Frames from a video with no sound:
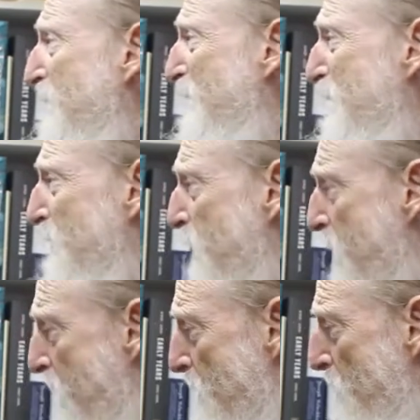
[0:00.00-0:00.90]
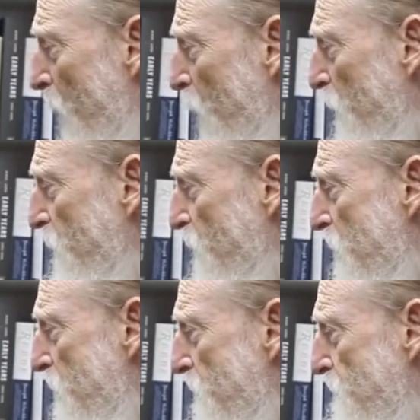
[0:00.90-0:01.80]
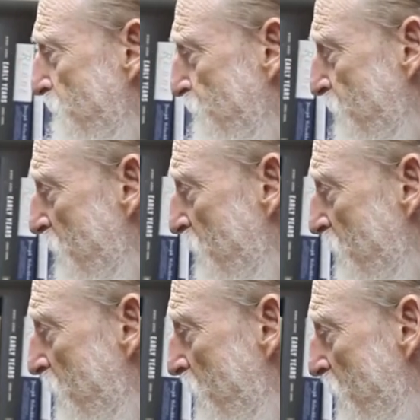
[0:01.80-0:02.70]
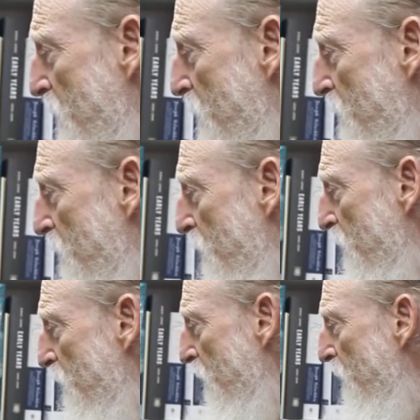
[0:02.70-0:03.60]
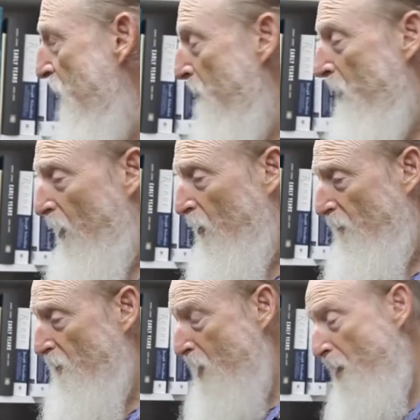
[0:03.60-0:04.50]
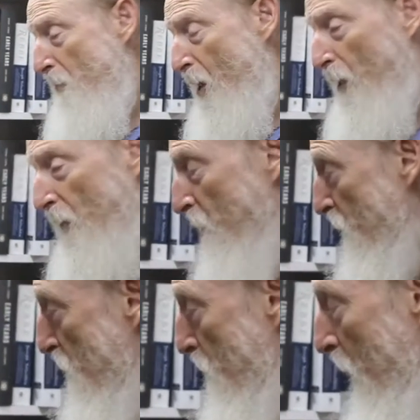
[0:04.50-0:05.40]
is a biography, not biography, biography. This is a